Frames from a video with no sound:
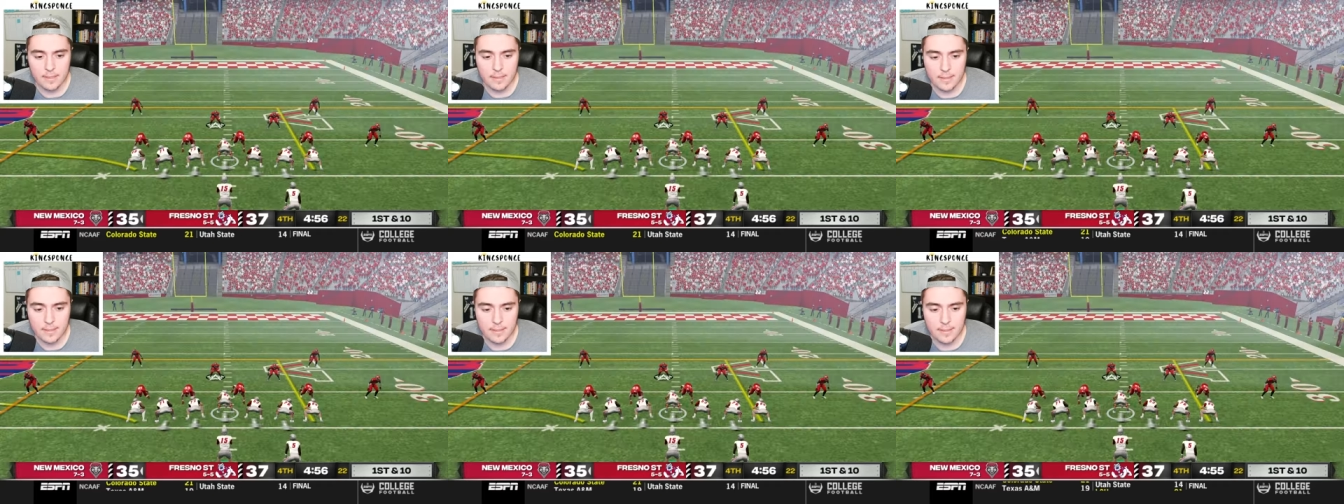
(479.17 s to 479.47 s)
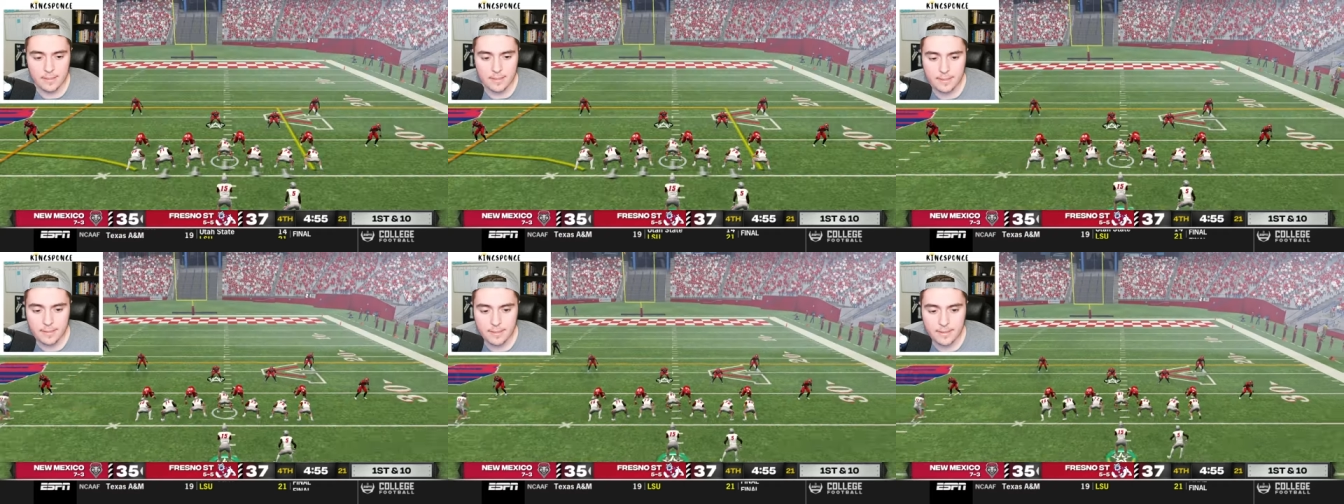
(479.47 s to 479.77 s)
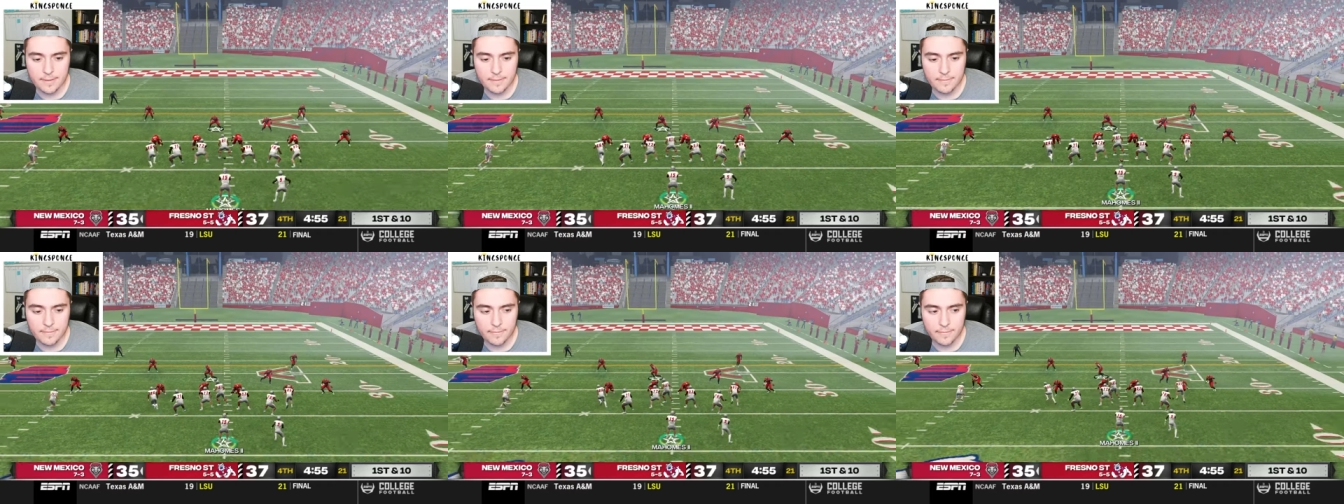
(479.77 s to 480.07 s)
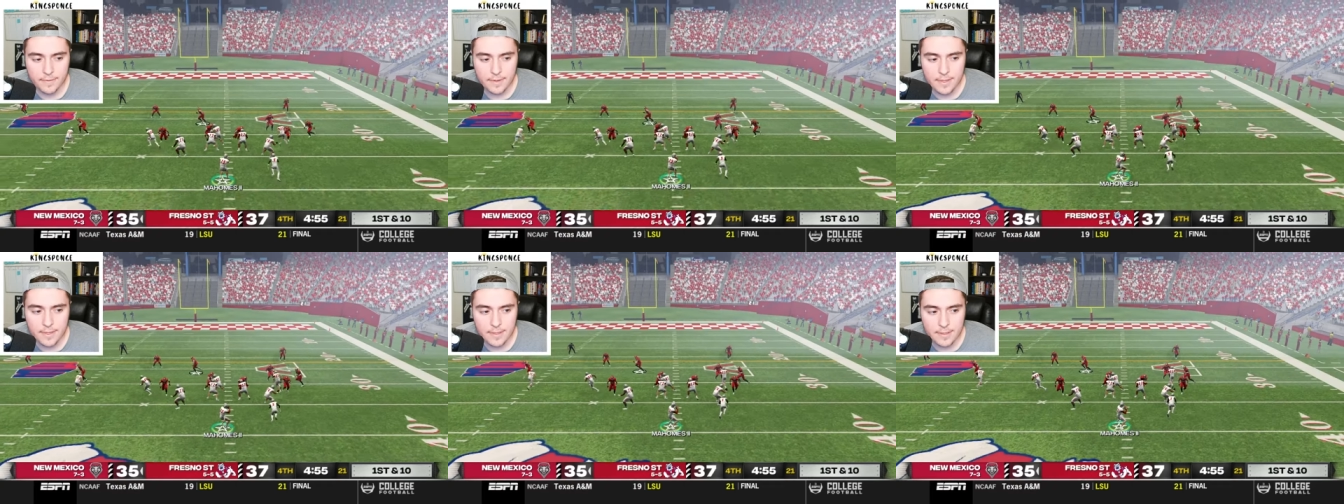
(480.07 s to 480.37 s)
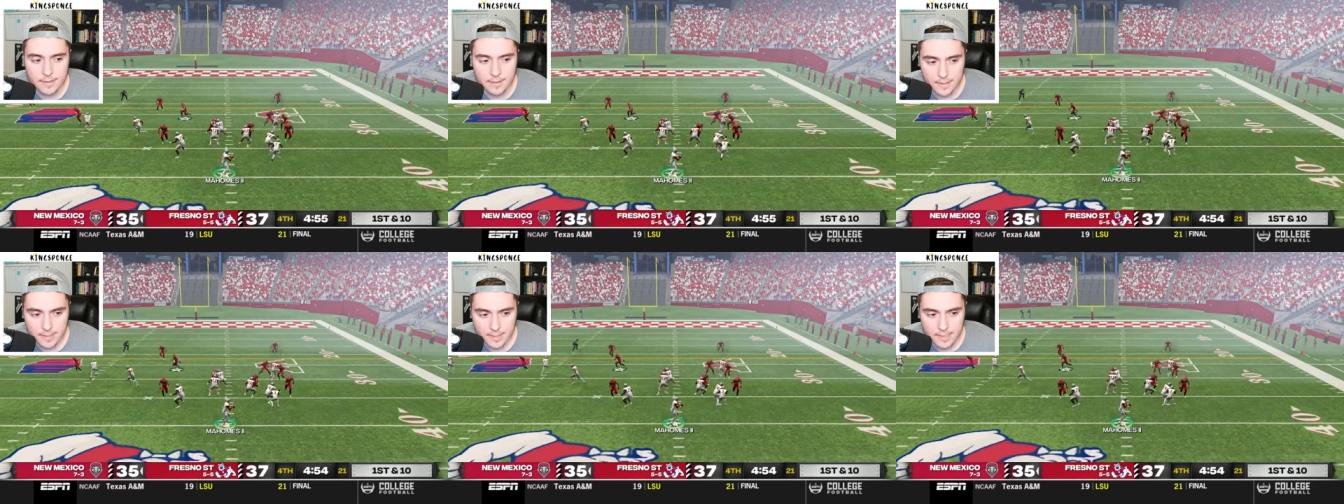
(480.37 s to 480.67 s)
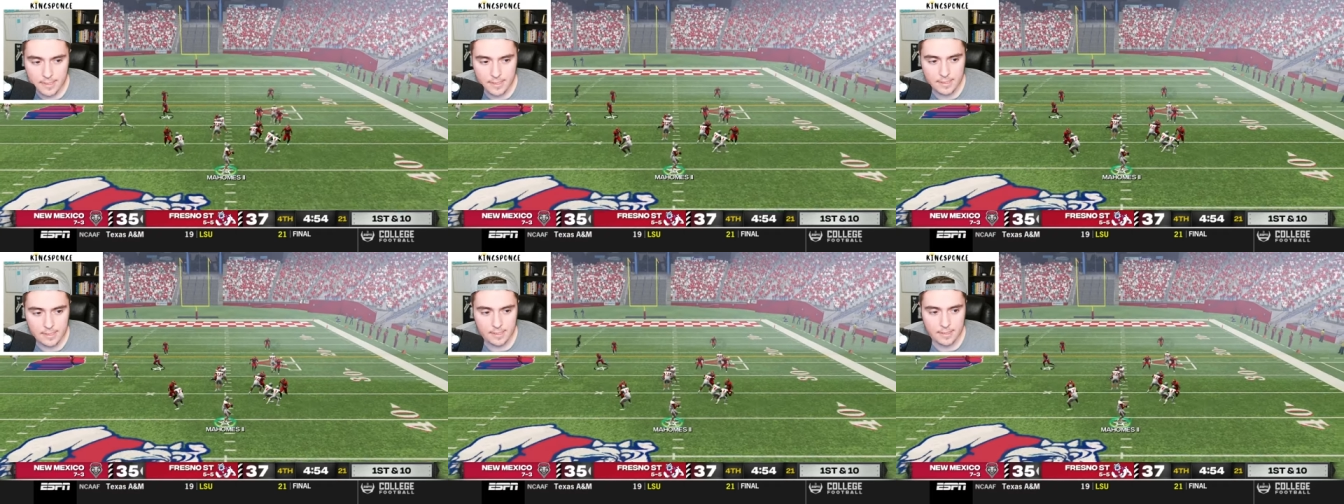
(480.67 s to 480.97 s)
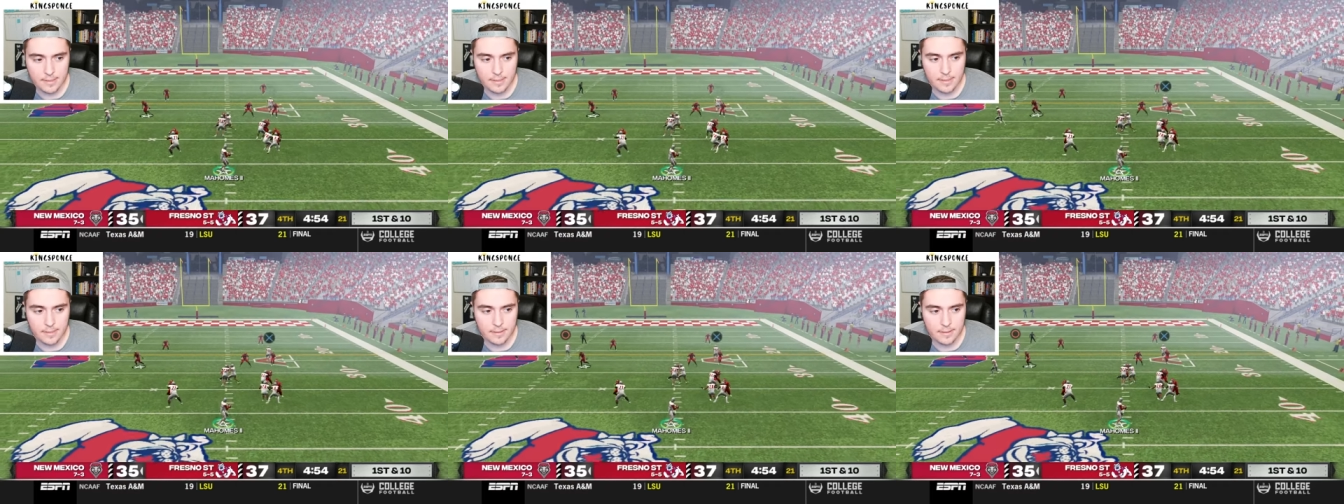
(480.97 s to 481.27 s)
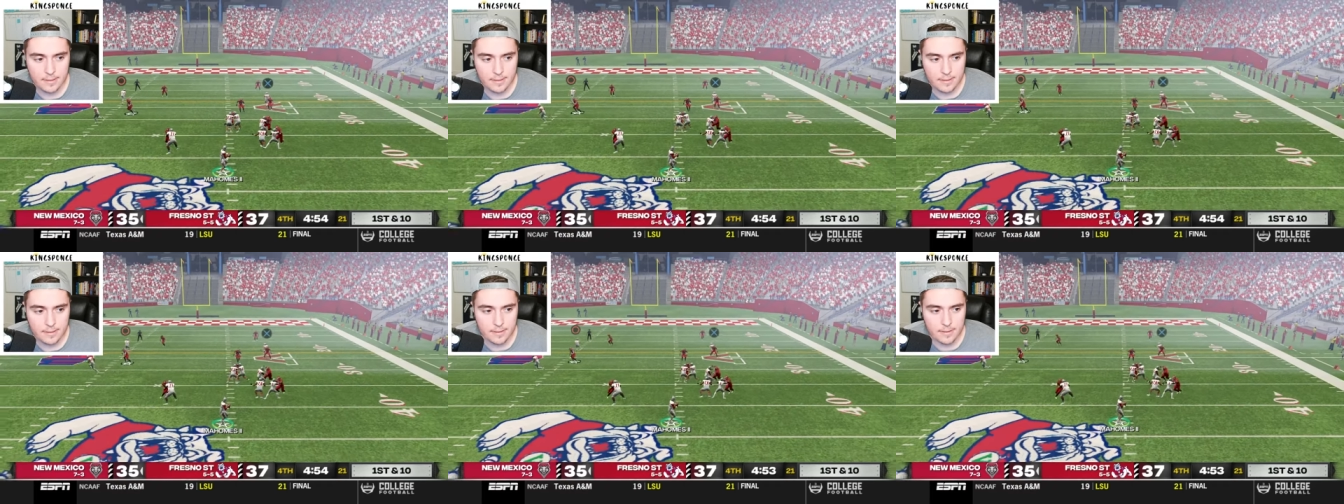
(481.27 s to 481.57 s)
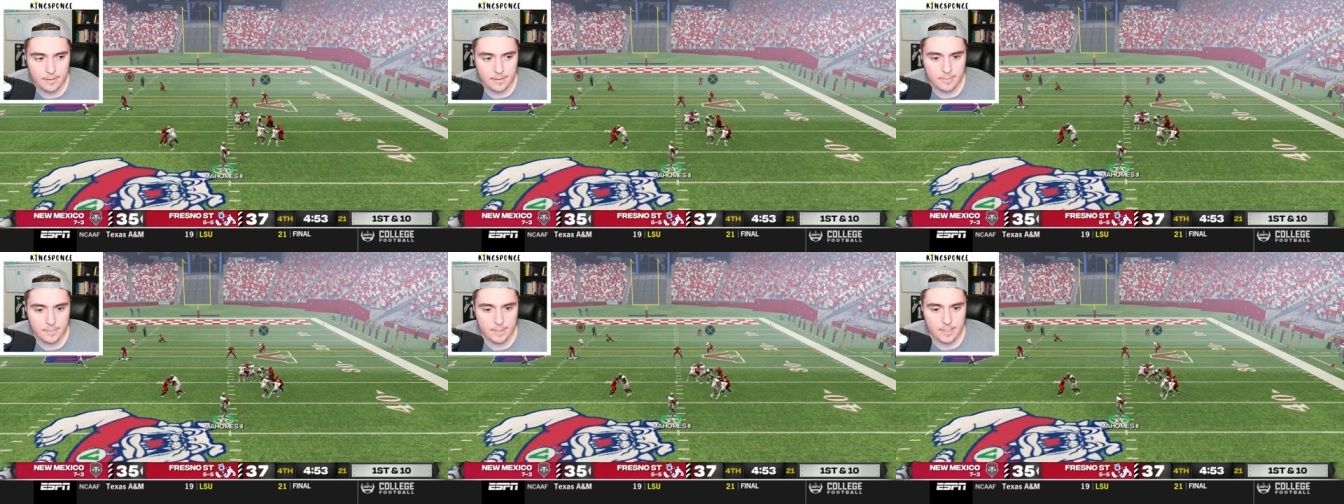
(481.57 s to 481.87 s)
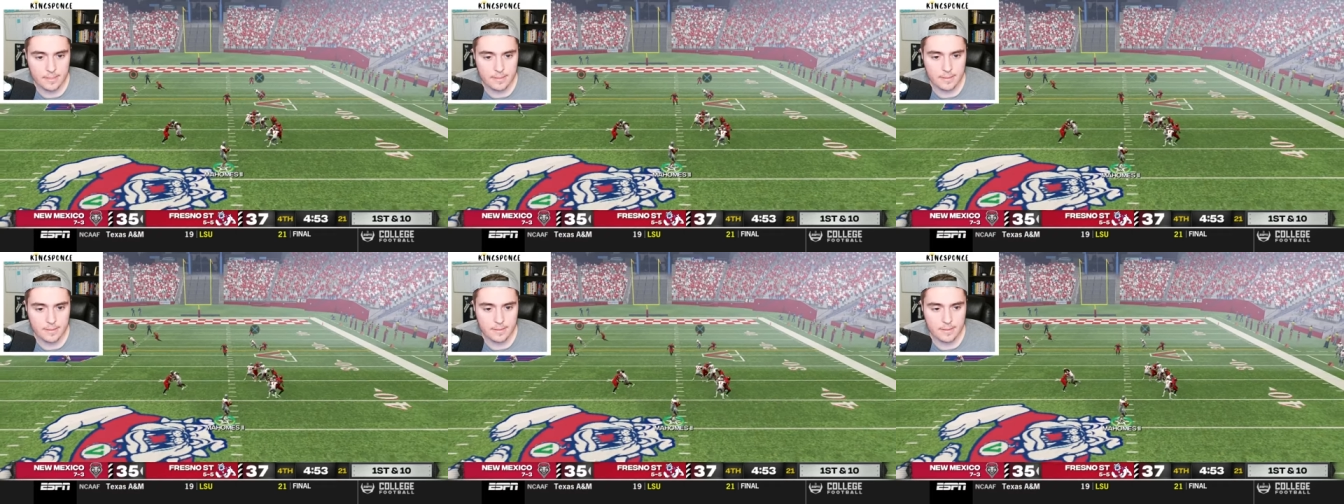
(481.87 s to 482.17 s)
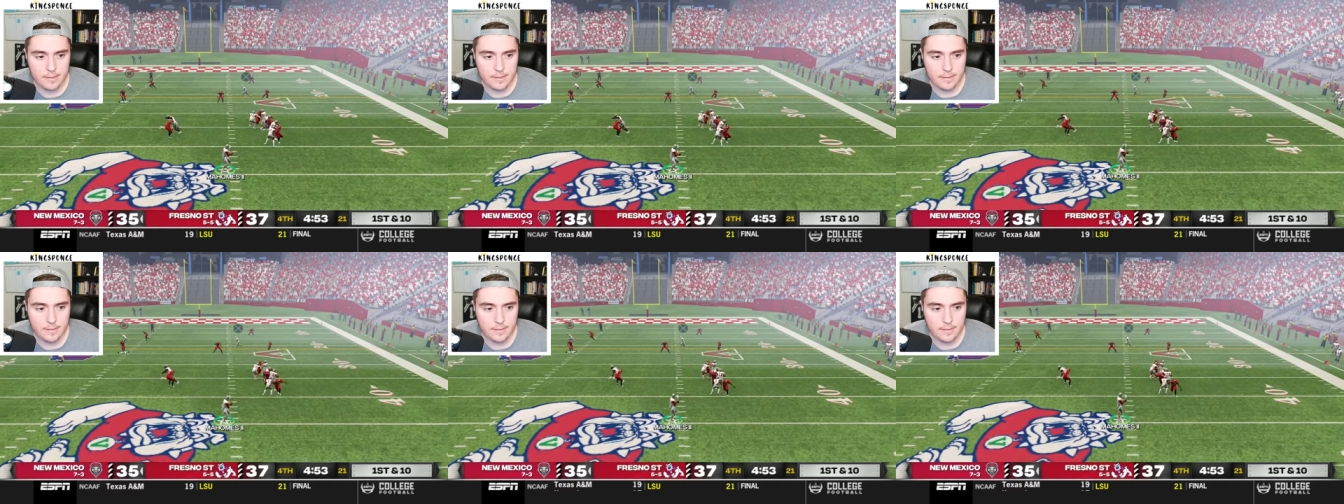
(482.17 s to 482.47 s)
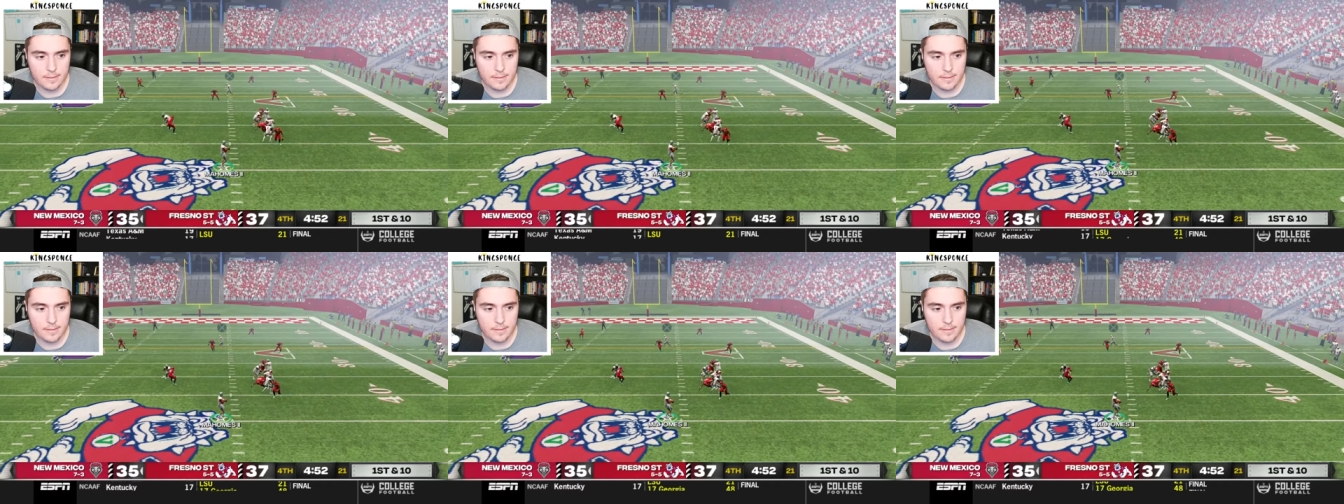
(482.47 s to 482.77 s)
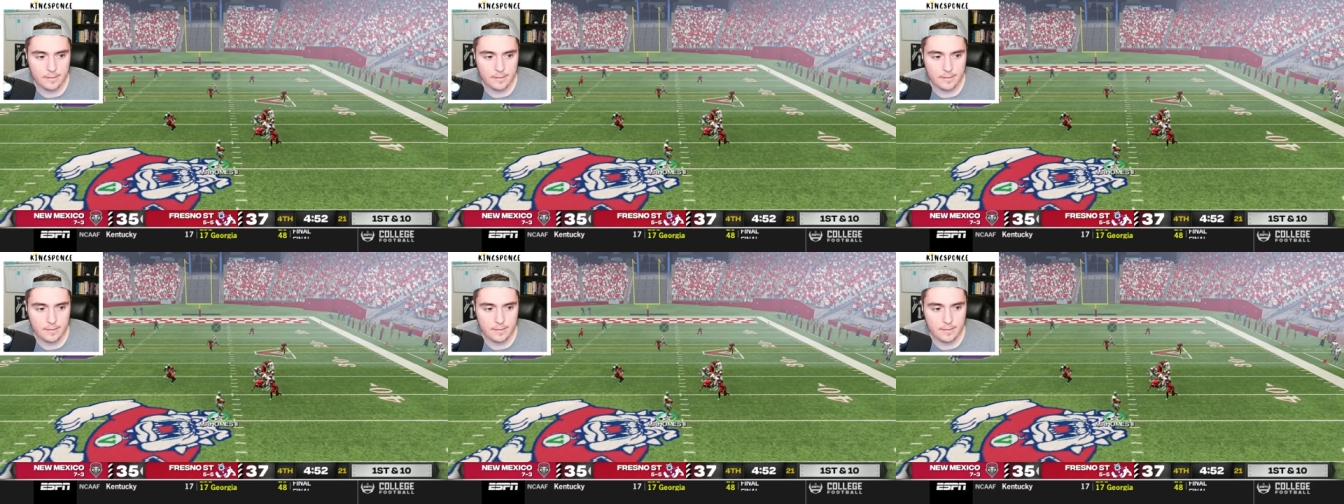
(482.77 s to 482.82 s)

I can feel it coming in the